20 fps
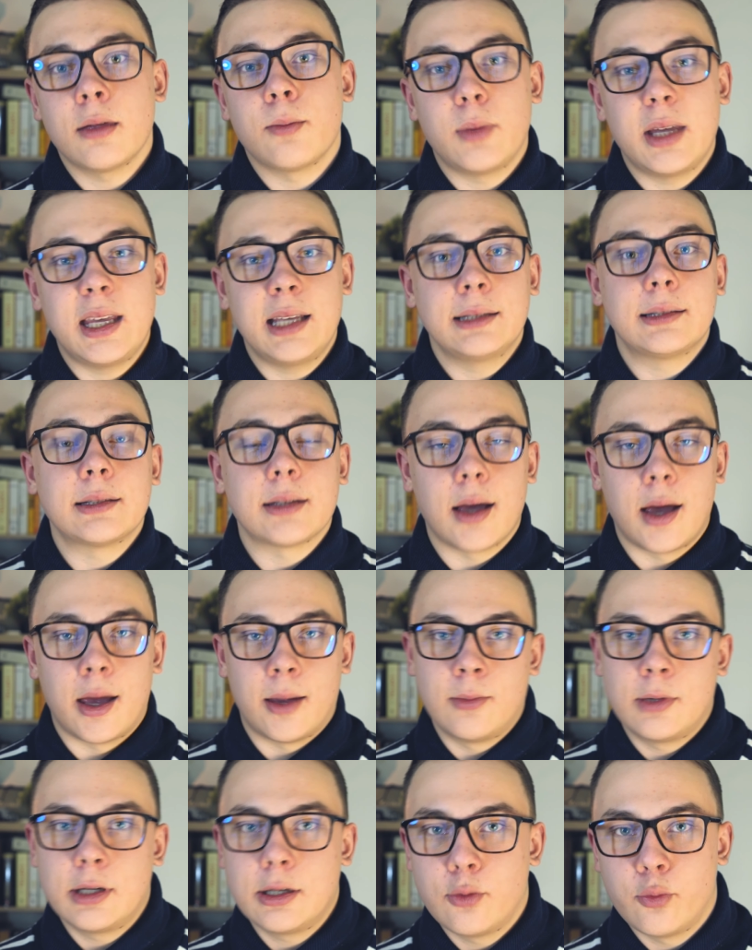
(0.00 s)
the
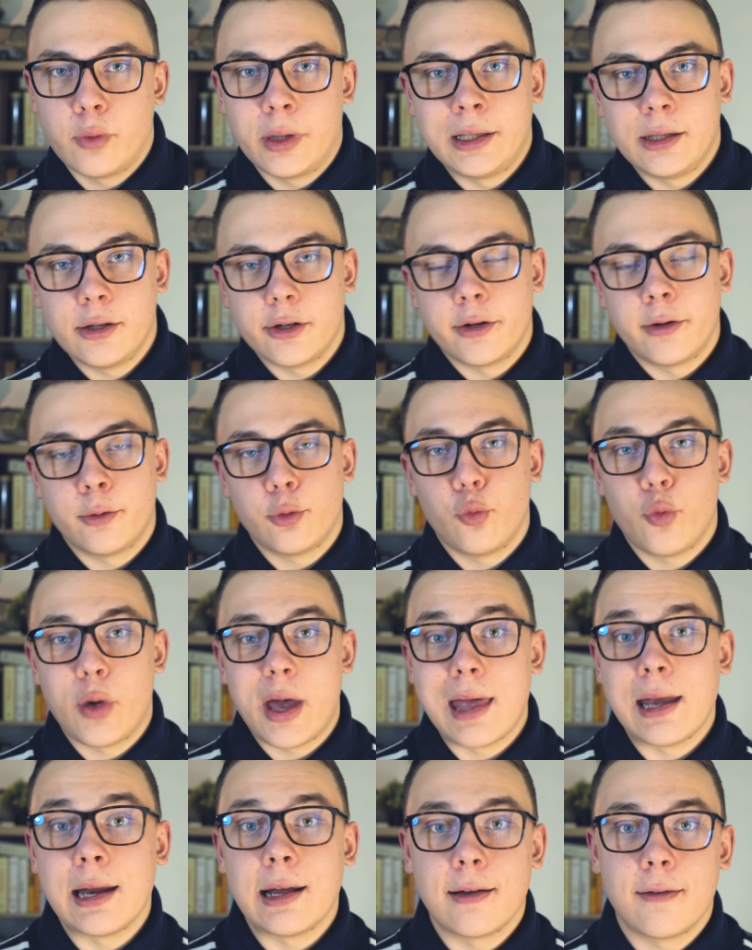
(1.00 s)
meantime, when you're
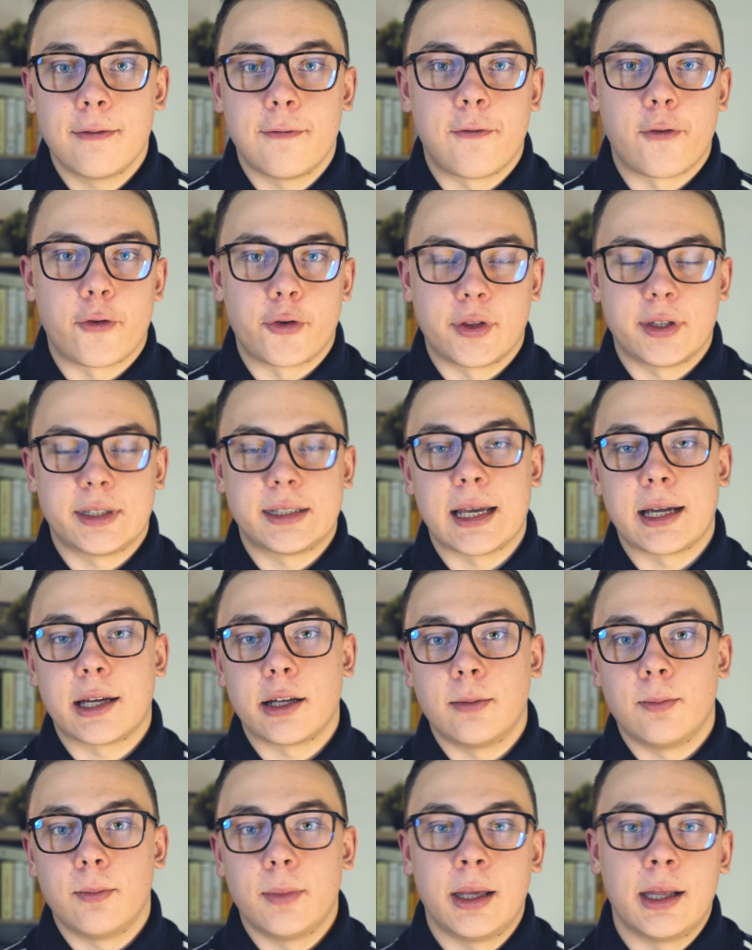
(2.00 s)
waiting for the
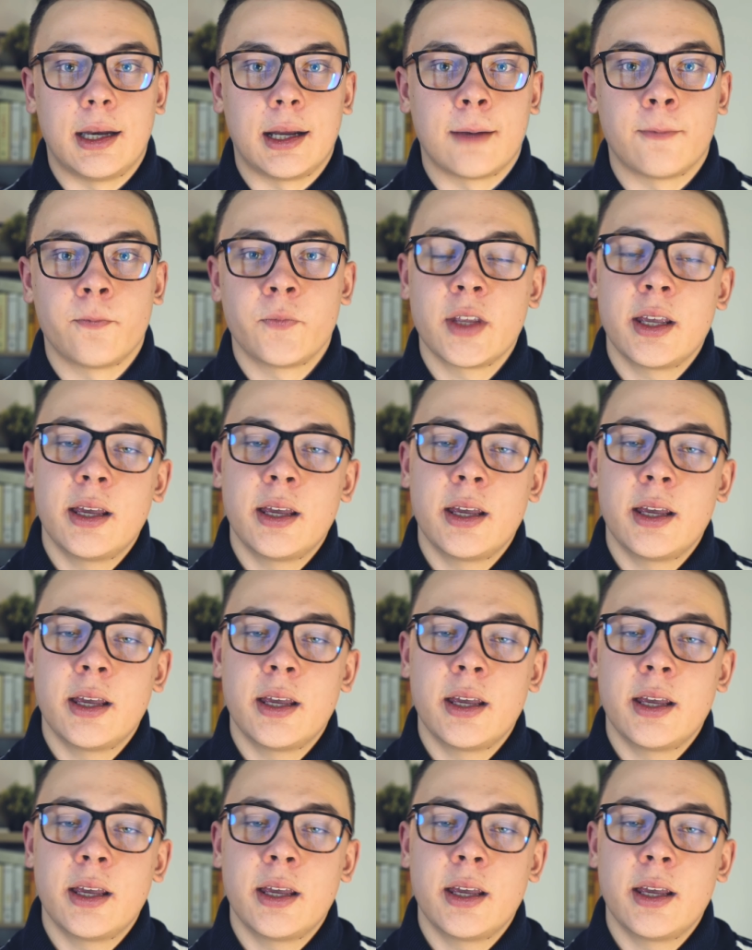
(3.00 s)
second meeting,